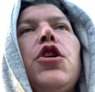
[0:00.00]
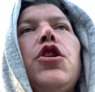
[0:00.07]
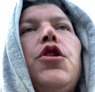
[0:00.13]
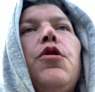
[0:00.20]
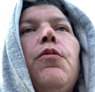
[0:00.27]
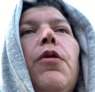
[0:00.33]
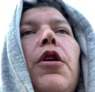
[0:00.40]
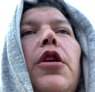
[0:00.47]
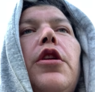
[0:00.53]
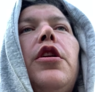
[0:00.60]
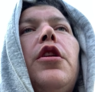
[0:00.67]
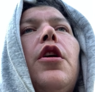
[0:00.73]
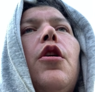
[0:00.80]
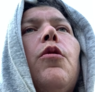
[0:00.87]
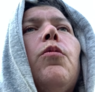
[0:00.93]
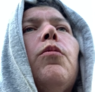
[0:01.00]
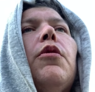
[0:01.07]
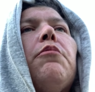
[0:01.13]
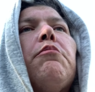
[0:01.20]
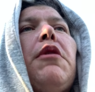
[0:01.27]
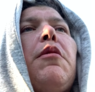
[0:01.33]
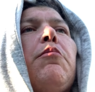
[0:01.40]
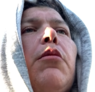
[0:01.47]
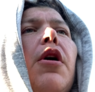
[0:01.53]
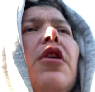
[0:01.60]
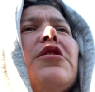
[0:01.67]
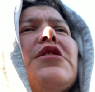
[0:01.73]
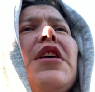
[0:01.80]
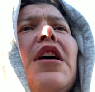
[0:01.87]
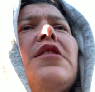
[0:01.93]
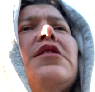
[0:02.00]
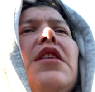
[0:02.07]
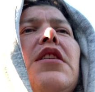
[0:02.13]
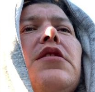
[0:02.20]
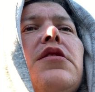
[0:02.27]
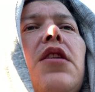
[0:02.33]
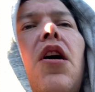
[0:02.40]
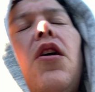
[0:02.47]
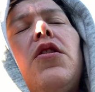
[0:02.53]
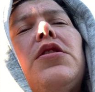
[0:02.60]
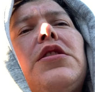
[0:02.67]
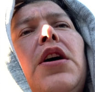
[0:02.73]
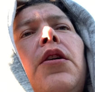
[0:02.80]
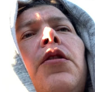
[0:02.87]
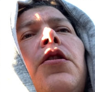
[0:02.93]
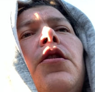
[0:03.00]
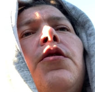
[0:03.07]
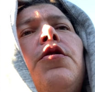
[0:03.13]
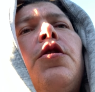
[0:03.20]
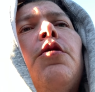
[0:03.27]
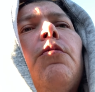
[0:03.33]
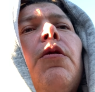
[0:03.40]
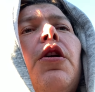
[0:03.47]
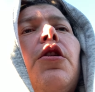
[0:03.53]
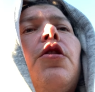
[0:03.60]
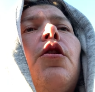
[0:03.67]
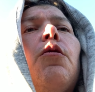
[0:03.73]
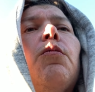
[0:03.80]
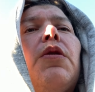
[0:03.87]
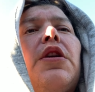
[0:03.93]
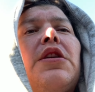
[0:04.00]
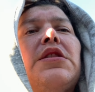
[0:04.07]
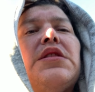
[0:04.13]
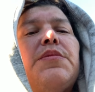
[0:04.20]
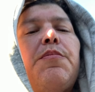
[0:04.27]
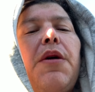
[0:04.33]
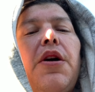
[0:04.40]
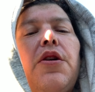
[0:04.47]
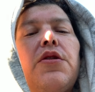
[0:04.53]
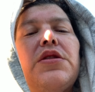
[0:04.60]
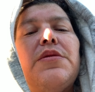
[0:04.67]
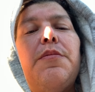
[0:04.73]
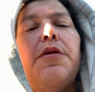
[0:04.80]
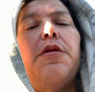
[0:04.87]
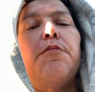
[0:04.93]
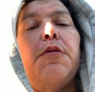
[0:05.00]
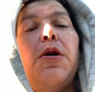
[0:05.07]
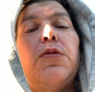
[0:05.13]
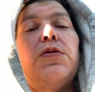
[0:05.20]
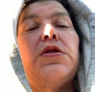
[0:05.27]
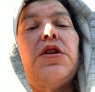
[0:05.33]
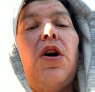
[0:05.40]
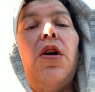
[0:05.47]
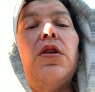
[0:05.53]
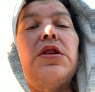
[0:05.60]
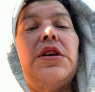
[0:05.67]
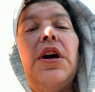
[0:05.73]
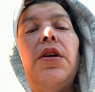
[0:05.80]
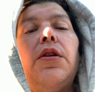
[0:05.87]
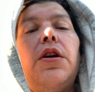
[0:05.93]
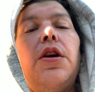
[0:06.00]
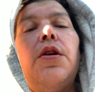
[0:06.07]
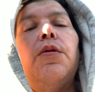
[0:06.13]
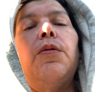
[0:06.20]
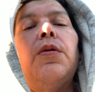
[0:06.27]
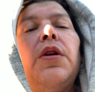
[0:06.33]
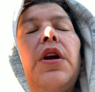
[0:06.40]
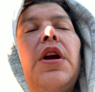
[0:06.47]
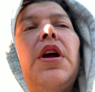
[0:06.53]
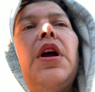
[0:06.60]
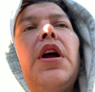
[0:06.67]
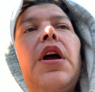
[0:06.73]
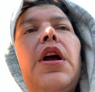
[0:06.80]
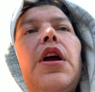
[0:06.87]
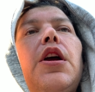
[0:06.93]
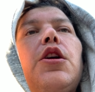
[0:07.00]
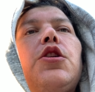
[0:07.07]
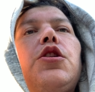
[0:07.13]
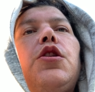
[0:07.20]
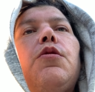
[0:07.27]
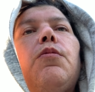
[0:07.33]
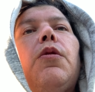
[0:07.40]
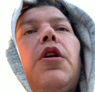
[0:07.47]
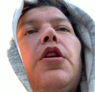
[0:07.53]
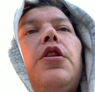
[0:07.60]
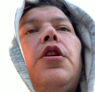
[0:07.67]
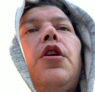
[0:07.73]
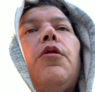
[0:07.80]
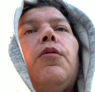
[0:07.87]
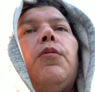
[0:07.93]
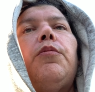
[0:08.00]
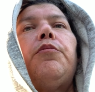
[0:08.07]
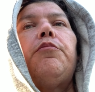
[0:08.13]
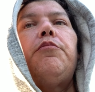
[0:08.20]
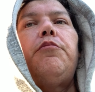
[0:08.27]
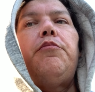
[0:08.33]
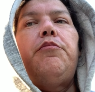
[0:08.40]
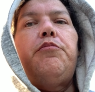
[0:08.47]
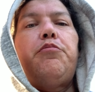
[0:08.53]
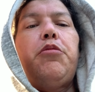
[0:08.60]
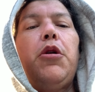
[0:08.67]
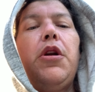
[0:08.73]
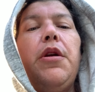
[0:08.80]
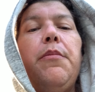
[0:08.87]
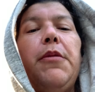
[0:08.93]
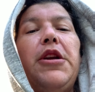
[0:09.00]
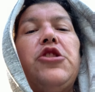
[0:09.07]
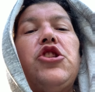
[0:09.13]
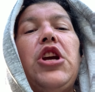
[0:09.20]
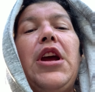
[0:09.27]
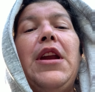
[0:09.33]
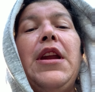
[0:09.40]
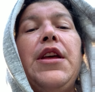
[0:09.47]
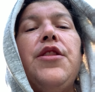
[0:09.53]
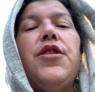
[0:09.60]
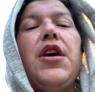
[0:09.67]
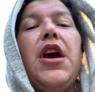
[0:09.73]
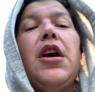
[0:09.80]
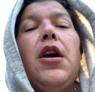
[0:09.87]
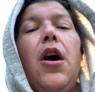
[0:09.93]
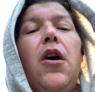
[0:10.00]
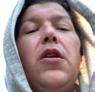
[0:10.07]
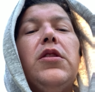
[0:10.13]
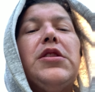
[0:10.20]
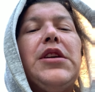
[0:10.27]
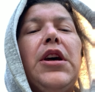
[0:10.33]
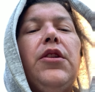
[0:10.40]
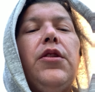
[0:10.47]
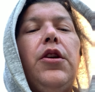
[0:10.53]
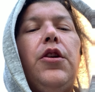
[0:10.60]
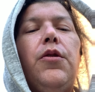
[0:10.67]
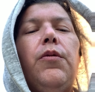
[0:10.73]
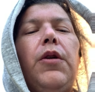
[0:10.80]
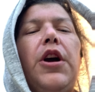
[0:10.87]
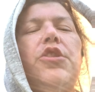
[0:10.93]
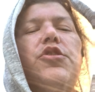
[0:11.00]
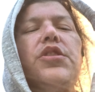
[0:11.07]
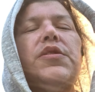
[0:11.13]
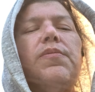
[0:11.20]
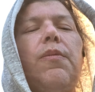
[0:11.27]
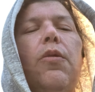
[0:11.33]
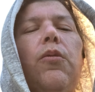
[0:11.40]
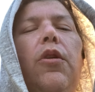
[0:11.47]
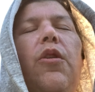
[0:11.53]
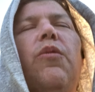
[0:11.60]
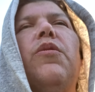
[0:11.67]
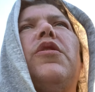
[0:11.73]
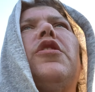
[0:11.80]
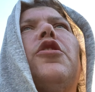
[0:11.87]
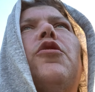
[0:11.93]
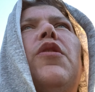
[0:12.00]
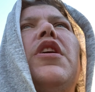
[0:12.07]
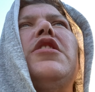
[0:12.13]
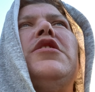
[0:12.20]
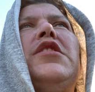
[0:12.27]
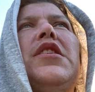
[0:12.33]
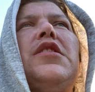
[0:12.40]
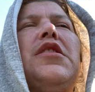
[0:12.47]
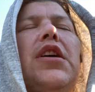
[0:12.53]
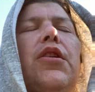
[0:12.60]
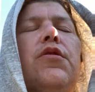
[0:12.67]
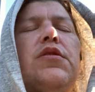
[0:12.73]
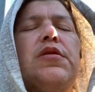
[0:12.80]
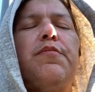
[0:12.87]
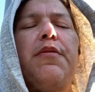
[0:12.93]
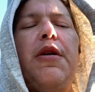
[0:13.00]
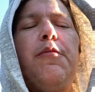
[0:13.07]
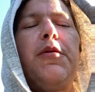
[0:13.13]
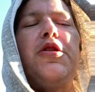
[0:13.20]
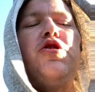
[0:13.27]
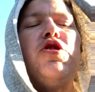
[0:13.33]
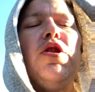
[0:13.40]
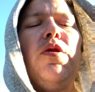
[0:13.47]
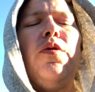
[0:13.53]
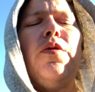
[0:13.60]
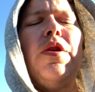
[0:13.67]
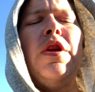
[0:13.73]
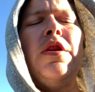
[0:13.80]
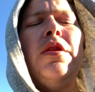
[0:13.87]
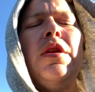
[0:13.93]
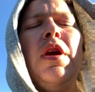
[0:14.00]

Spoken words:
You want to know what my bra size is? I'll tell you. You want to know what inspires me the most? I'll tell you. You want to know pretty much anything? I'll tell you. I just won't go into great details about my children,